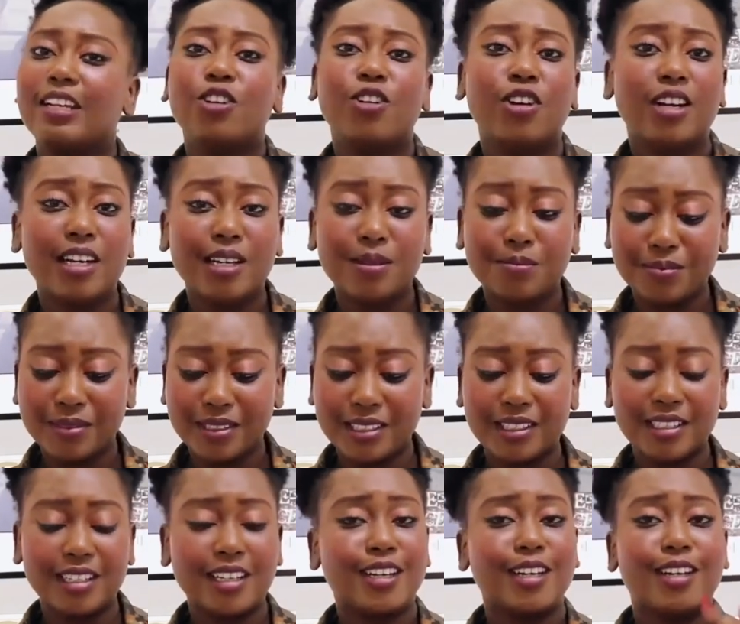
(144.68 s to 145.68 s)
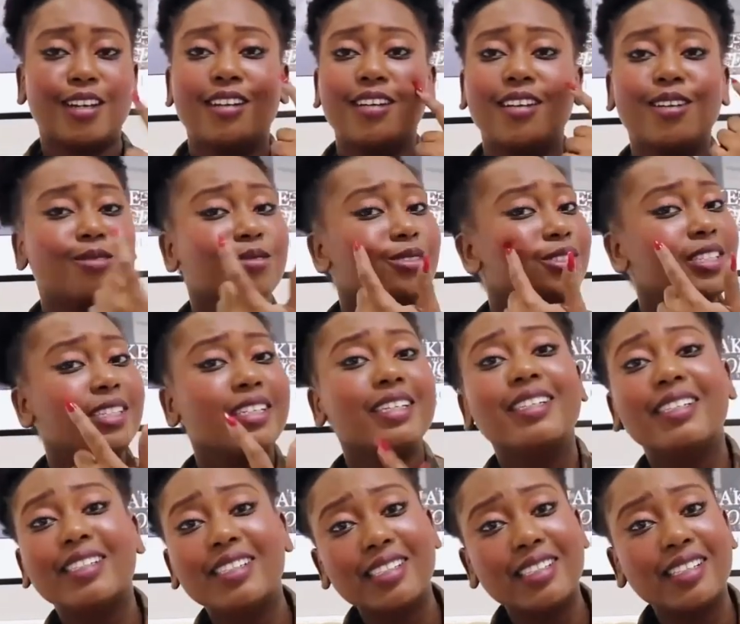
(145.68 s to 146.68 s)
Your lips, your
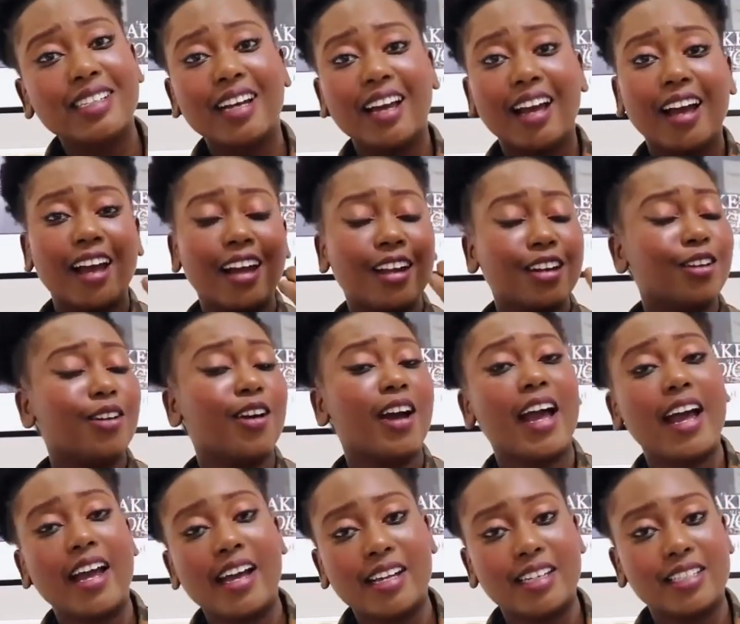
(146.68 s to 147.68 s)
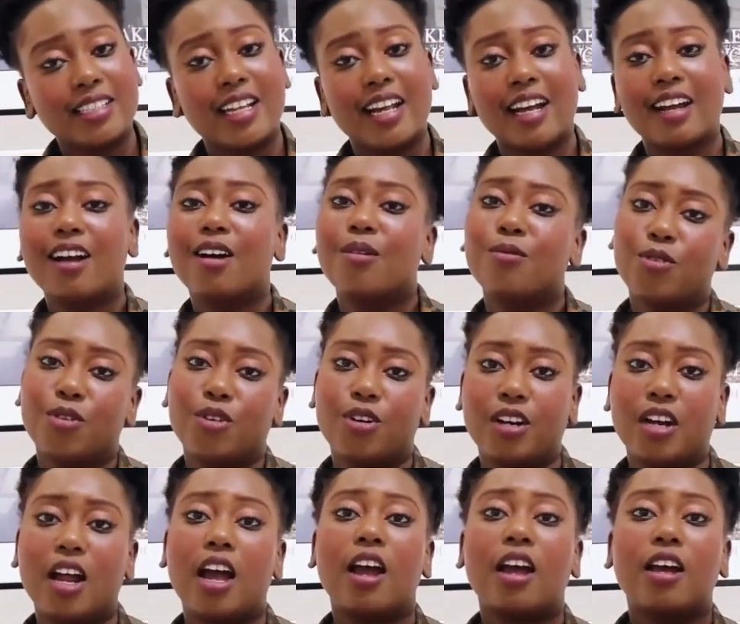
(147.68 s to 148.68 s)
cheeks, and your eyes, come
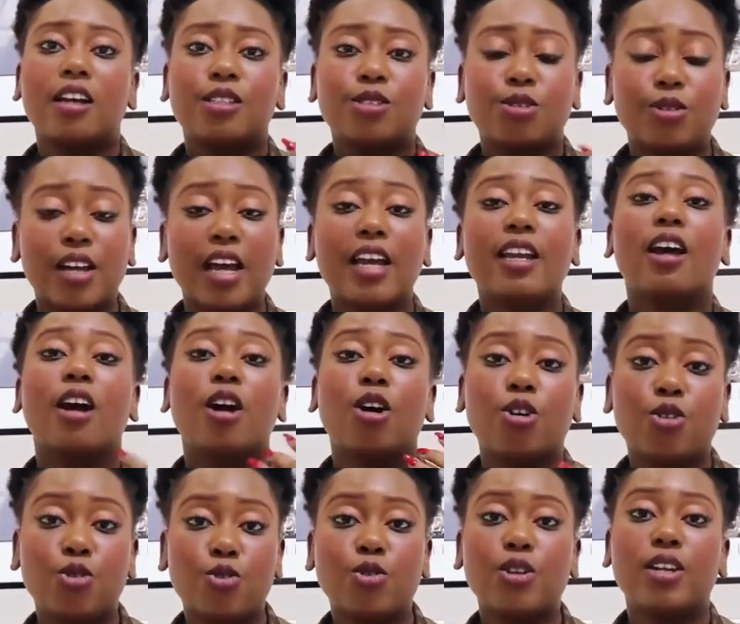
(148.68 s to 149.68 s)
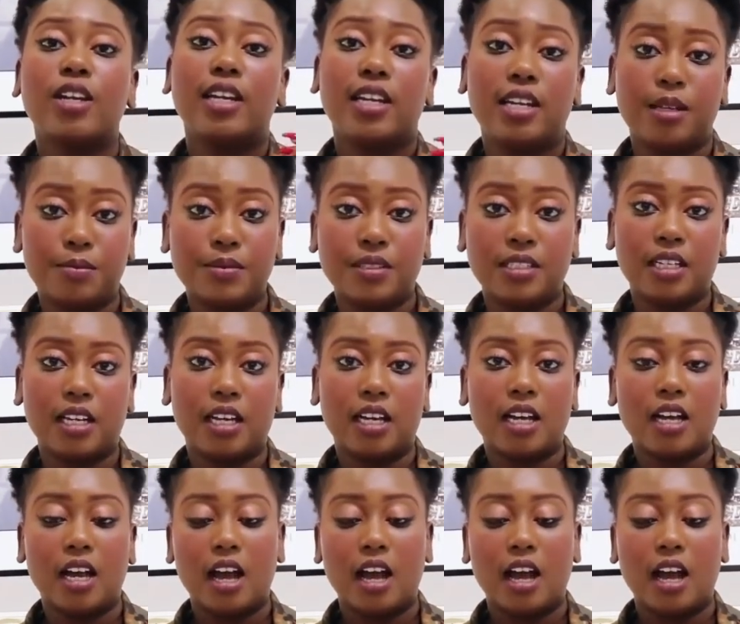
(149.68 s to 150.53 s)
on. So get a good lipstick.